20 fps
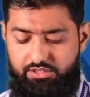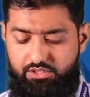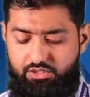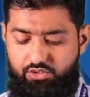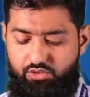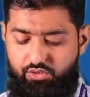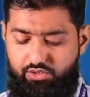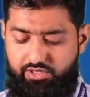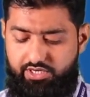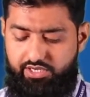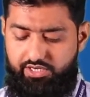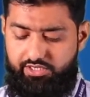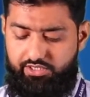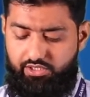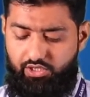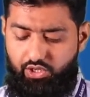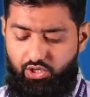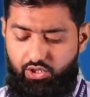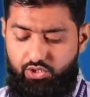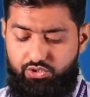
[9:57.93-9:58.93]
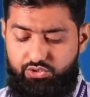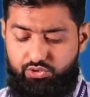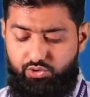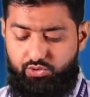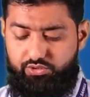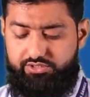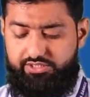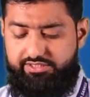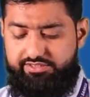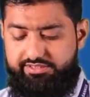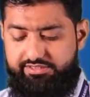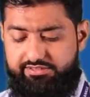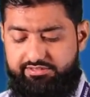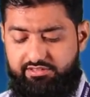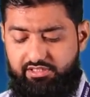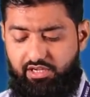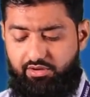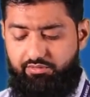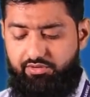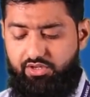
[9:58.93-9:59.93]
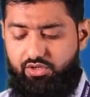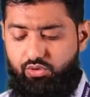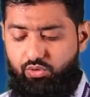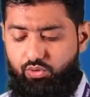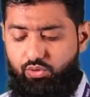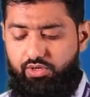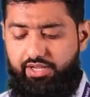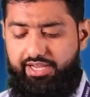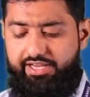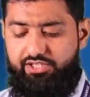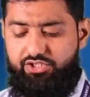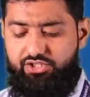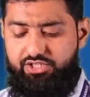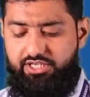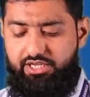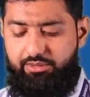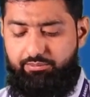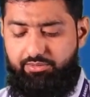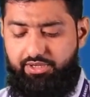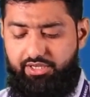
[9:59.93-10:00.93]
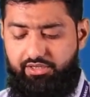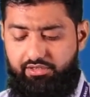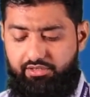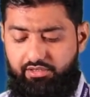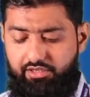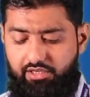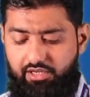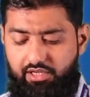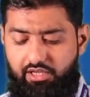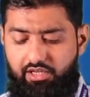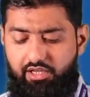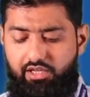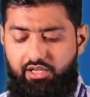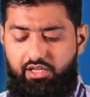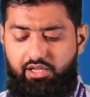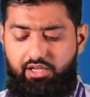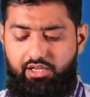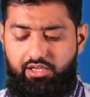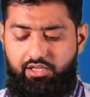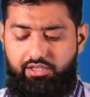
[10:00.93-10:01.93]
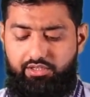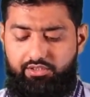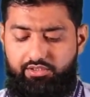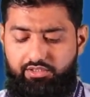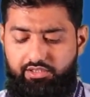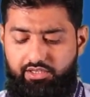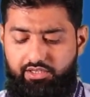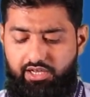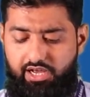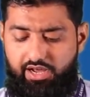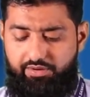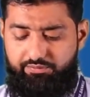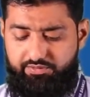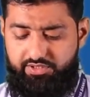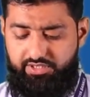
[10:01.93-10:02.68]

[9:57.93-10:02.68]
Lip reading: Okay, So this is our whole HTML. After